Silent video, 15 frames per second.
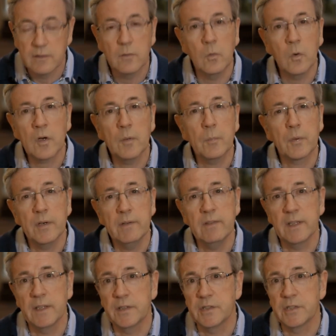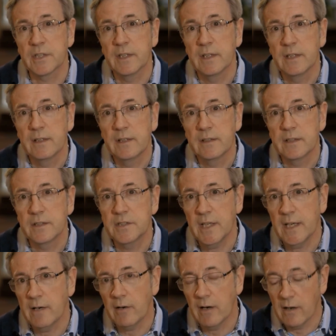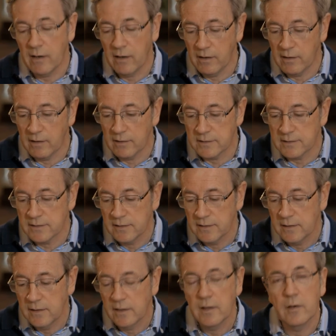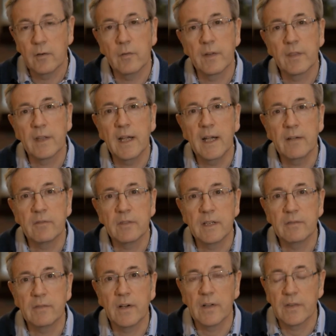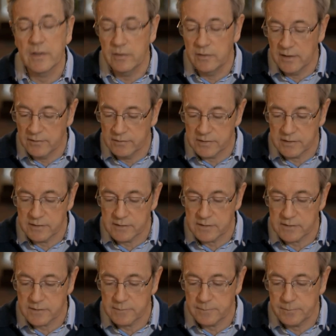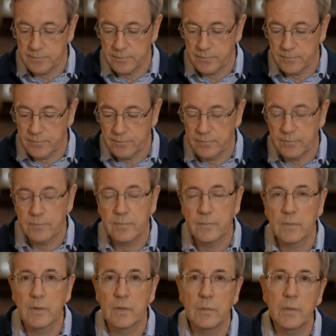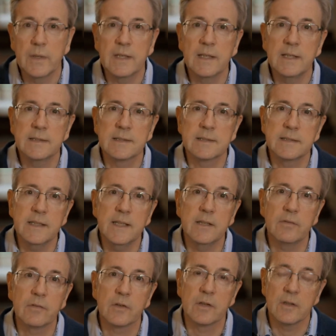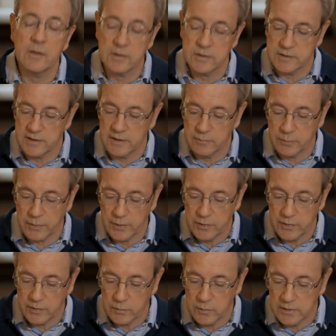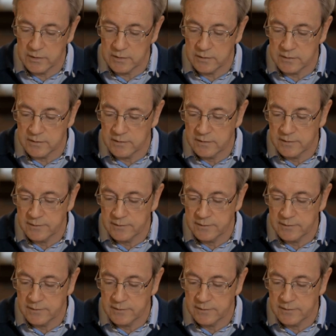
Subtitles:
What a privilege to share our heart with the Heavenly Father who loves us. We can intercede for a lost and broken world.